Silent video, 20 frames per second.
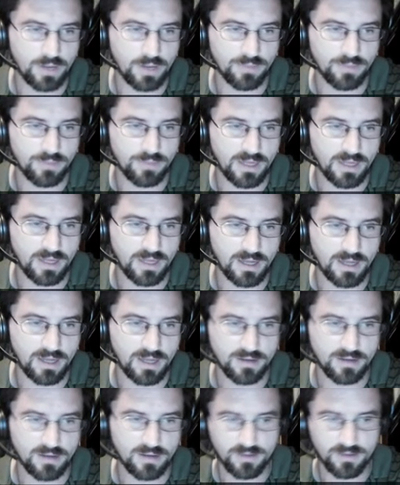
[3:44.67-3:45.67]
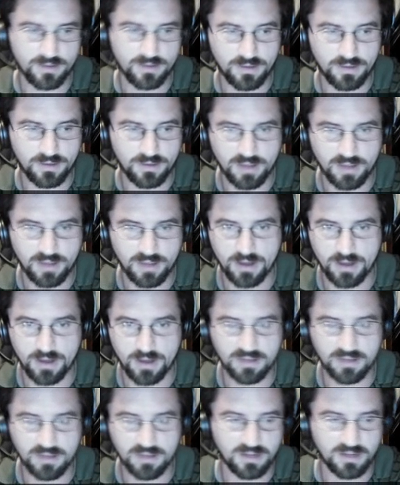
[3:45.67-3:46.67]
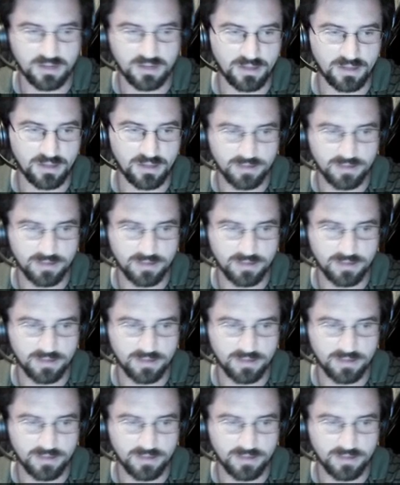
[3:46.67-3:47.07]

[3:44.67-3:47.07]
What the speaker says: ahead and put that in Alex. And you can see how easy it